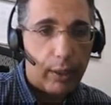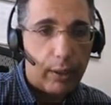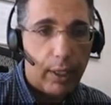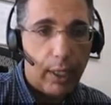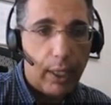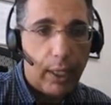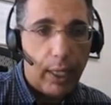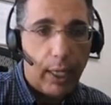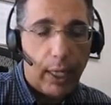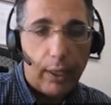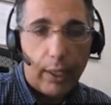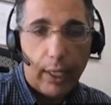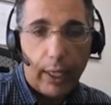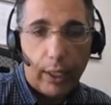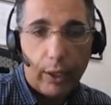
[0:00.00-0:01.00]
and the age
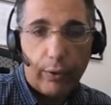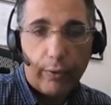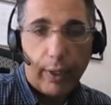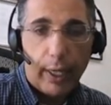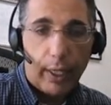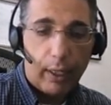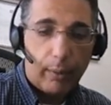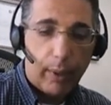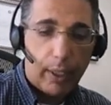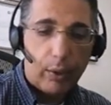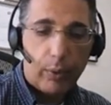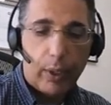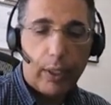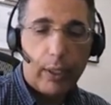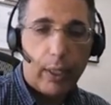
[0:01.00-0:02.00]
of Adam, as we said,
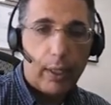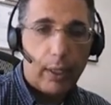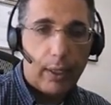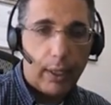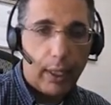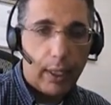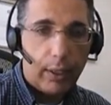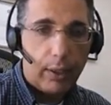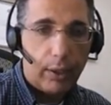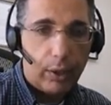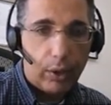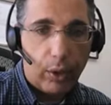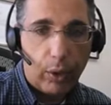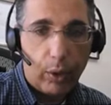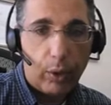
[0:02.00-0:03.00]
is 8 years old.